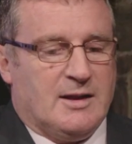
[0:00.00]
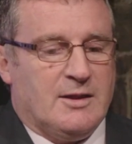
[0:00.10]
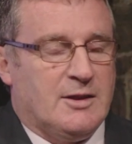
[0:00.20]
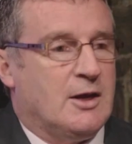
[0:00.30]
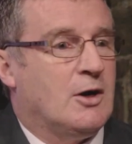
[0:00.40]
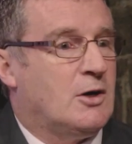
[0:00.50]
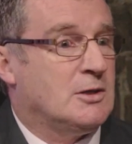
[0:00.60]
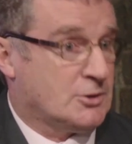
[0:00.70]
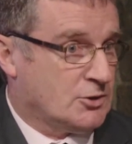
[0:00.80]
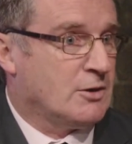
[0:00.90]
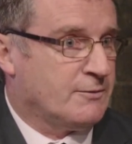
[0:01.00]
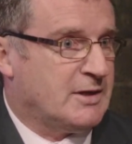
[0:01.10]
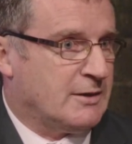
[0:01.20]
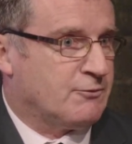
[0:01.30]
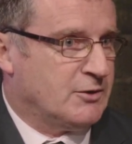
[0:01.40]
they all served
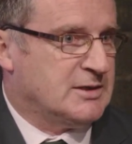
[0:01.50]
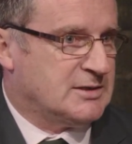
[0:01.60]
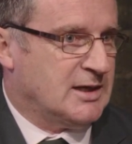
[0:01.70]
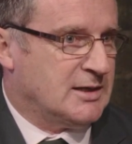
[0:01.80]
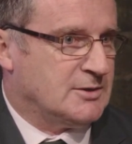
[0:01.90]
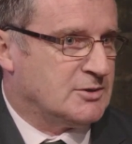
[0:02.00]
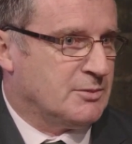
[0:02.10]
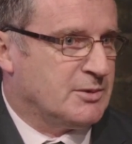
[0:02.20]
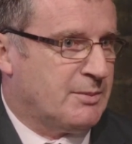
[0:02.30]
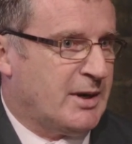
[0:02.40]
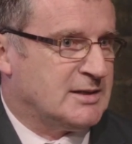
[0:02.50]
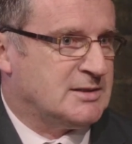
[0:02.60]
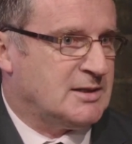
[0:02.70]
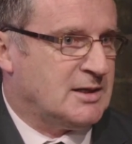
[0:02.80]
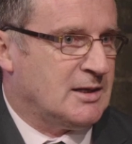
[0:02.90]
that Free State in some
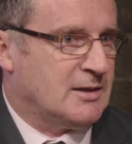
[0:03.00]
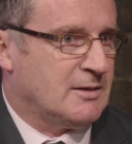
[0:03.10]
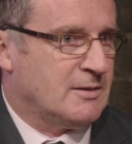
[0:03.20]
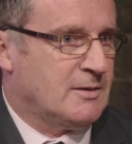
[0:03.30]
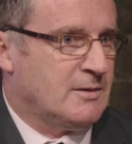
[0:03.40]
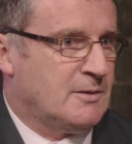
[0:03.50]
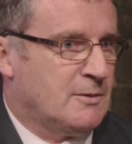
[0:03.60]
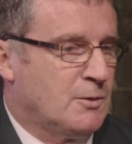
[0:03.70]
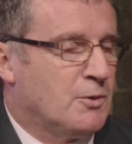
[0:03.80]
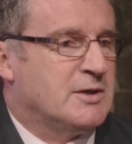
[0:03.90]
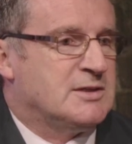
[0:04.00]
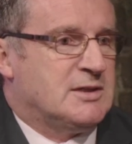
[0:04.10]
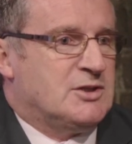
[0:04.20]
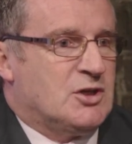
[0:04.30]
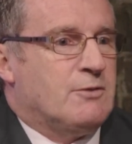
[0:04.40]
capacity. Whereas
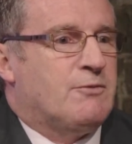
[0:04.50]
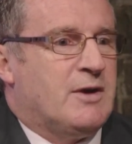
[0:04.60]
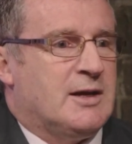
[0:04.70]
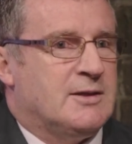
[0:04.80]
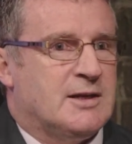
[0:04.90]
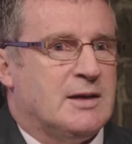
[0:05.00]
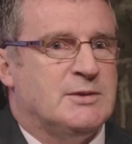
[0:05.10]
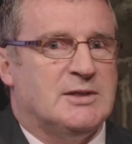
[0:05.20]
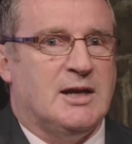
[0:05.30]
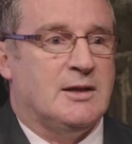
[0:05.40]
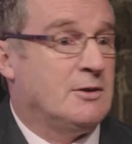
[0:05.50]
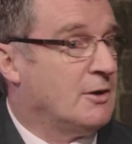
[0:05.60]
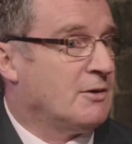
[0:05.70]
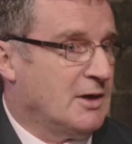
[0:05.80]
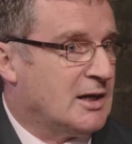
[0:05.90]
the Sinn Féin that I'm saying
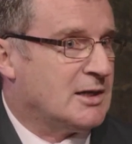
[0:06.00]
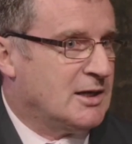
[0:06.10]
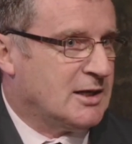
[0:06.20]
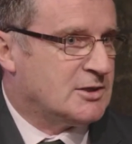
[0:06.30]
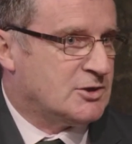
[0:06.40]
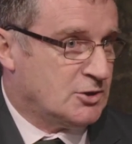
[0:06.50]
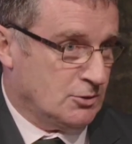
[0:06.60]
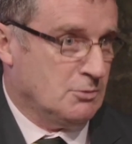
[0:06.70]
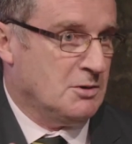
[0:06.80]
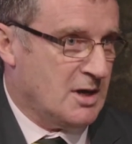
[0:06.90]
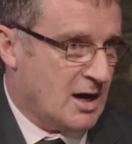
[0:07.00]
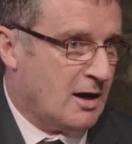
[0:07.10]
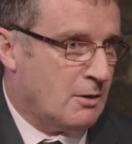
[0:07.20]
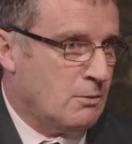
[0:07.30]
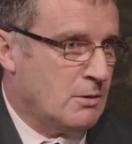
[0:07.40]
they're not linked to
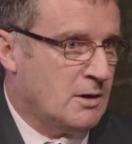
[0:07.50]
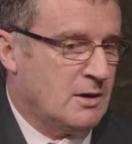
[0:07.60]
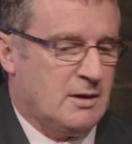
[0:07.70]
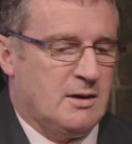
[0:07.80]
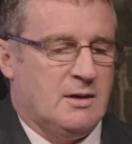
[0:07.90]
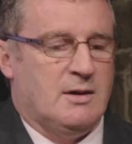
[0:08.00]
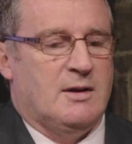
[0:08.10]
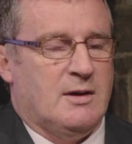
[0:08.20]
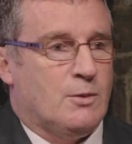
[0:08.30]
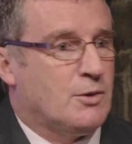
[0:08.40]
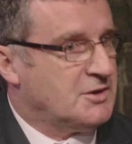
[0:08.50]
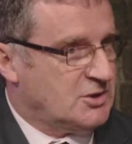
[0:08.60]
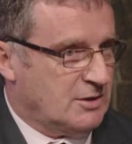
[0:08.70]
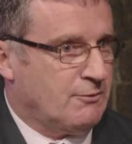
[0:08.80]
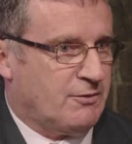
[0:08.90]
now were the
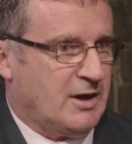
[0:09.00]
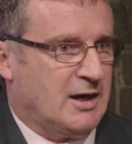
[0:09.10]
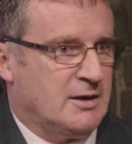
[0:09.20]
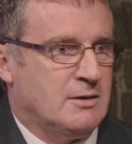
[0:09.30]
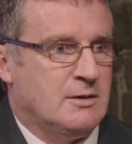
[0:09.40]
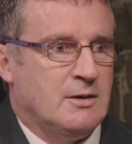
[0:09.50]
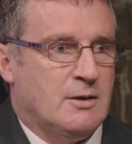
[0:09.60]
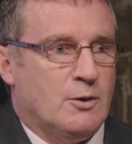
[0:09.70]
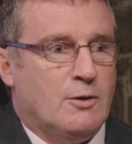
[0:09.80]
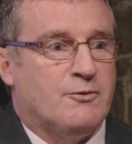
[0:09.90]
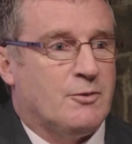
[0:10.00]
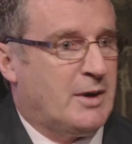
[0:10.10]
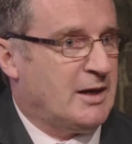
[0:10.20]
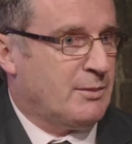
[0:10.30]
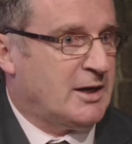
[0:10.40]
Sinn Féin who for
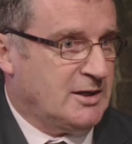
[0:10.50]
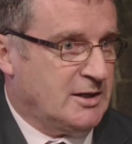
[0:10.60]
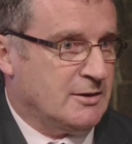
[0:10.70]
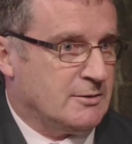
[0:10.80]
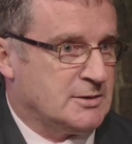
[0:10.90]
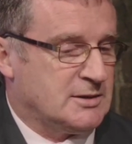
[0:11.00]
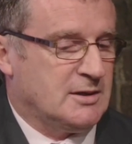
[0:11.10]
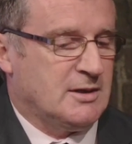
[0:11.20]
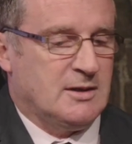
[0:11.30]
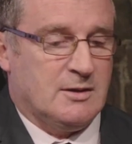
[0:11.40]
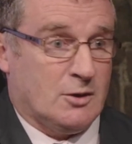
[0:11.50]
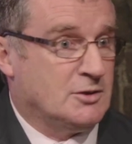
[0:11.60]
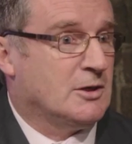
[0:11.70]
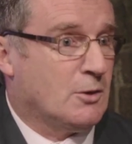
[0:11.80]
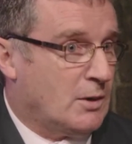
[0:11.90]
many, many years,
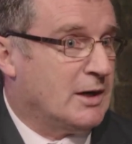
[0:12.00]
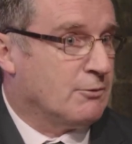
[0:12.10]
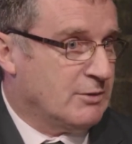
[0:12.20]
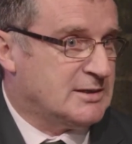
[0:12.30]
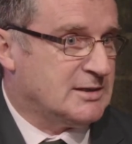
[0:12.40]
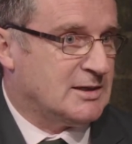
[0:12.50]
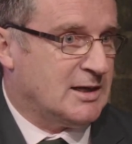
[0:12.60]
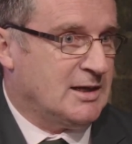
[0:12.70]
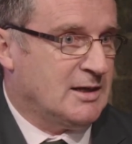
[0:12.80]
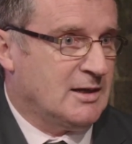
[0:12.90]
until quite recently,